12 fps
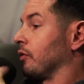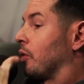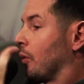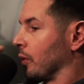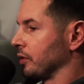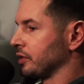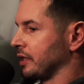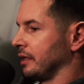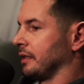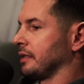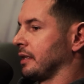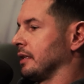of course,
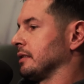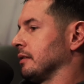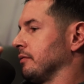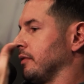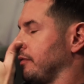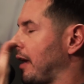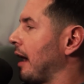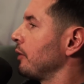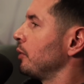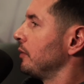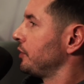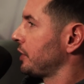in the sense of the
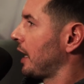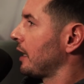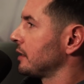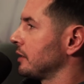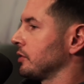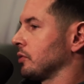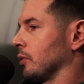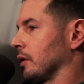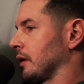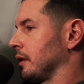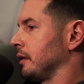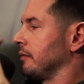value of shots. Mm-hmm.
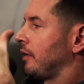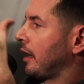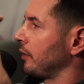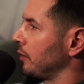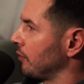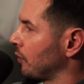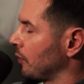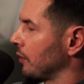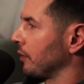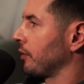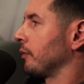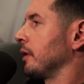Historically, the value of a
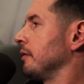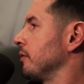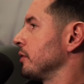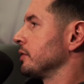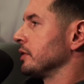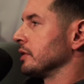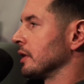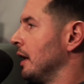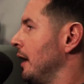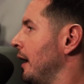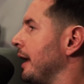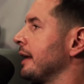corner three versus
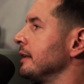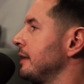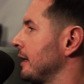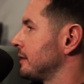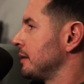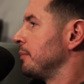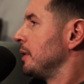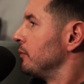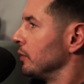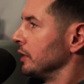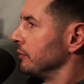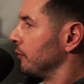a contested mid
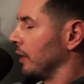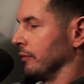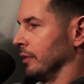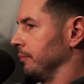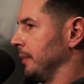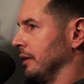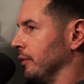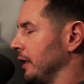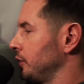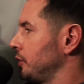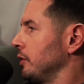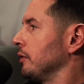mid
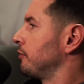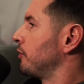range shooter